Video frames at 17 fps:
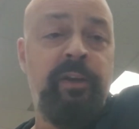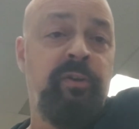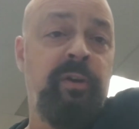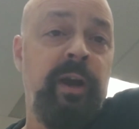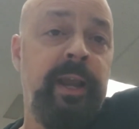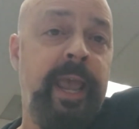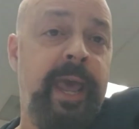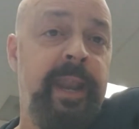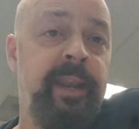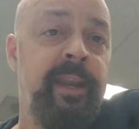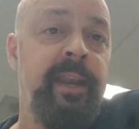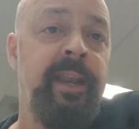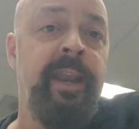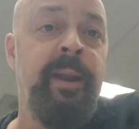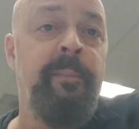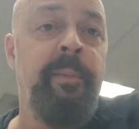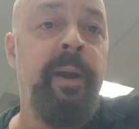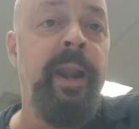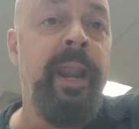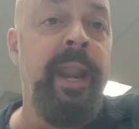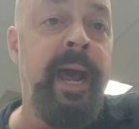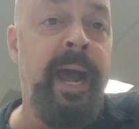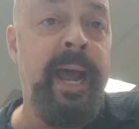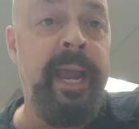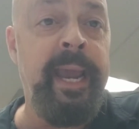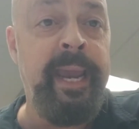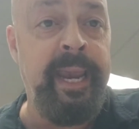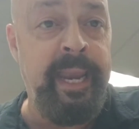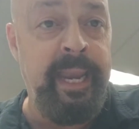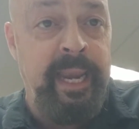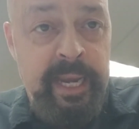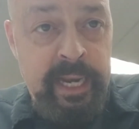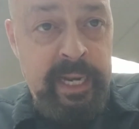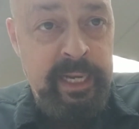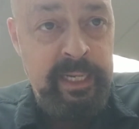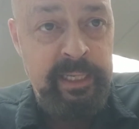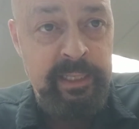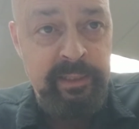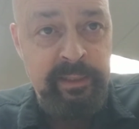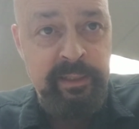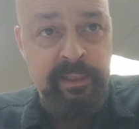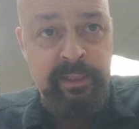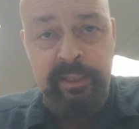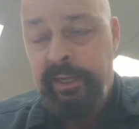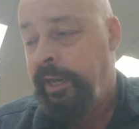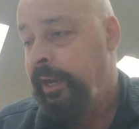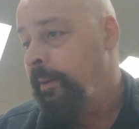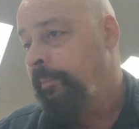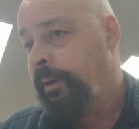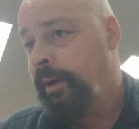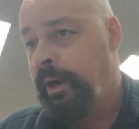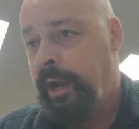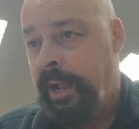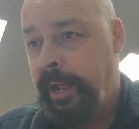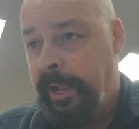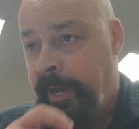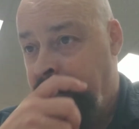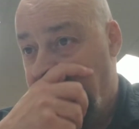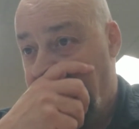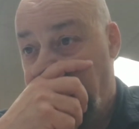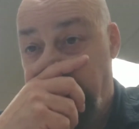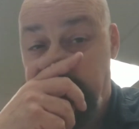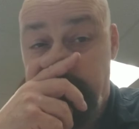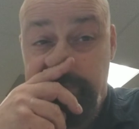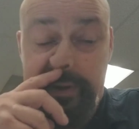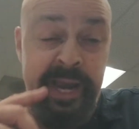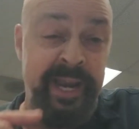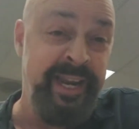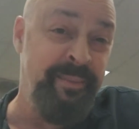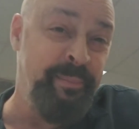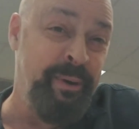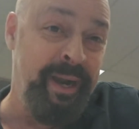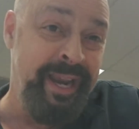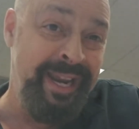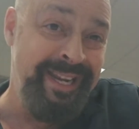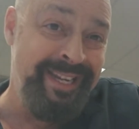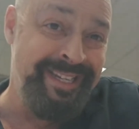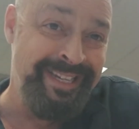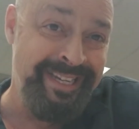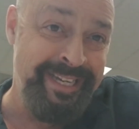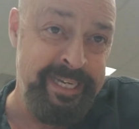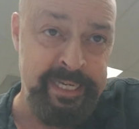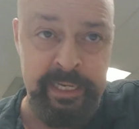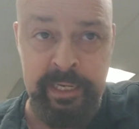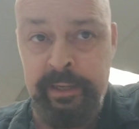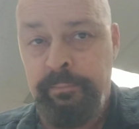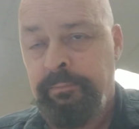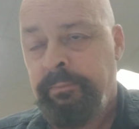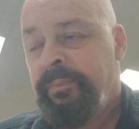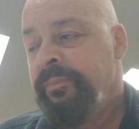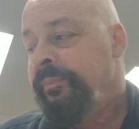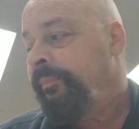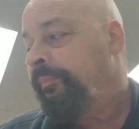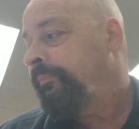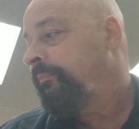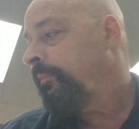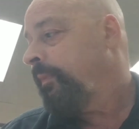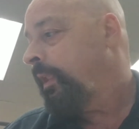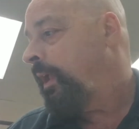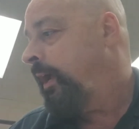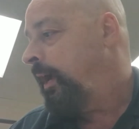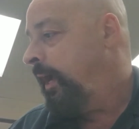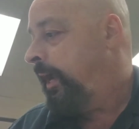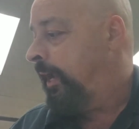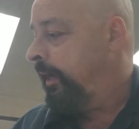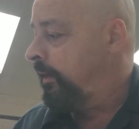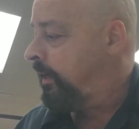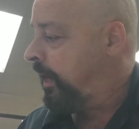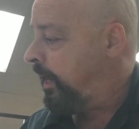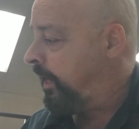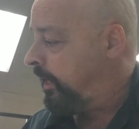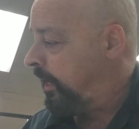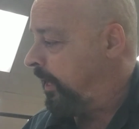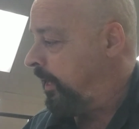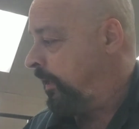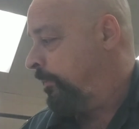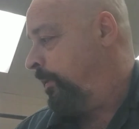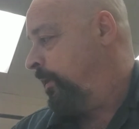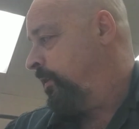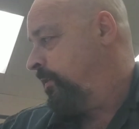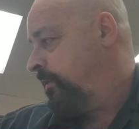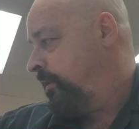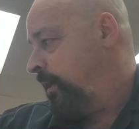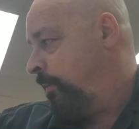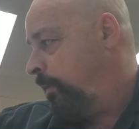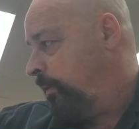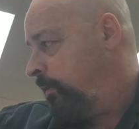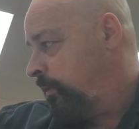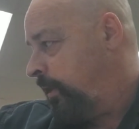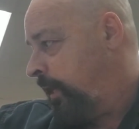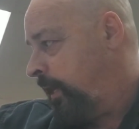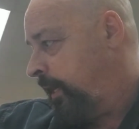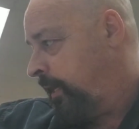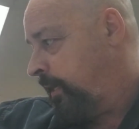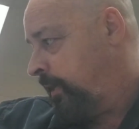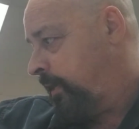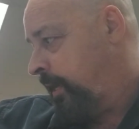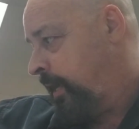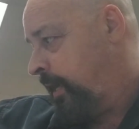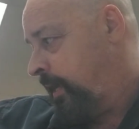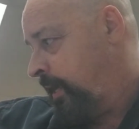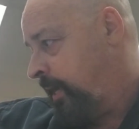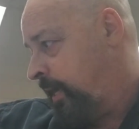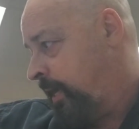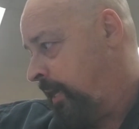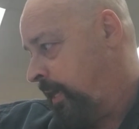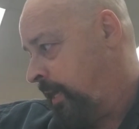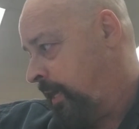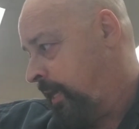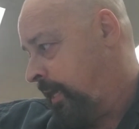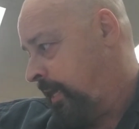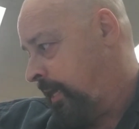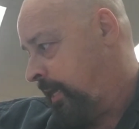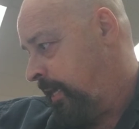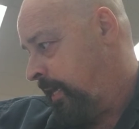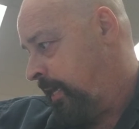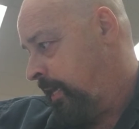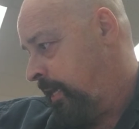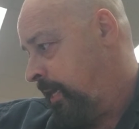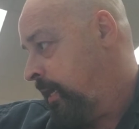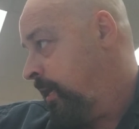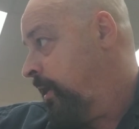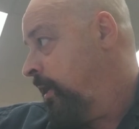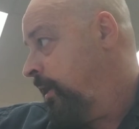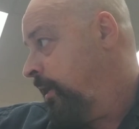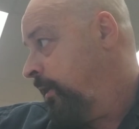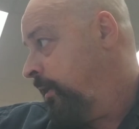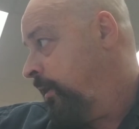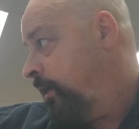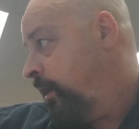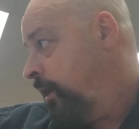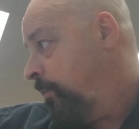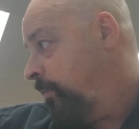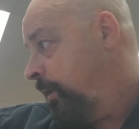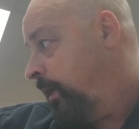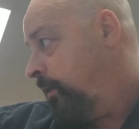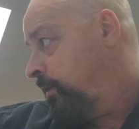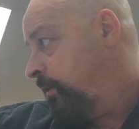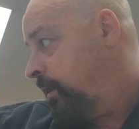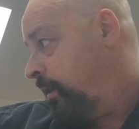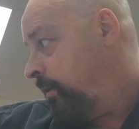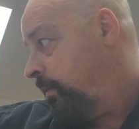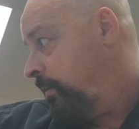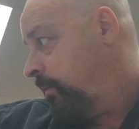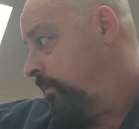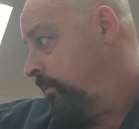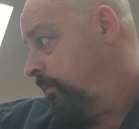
Trunk had it at number 9. Number 9, it's my number 18. And KK, let me just double check. KK, no Bloodstone.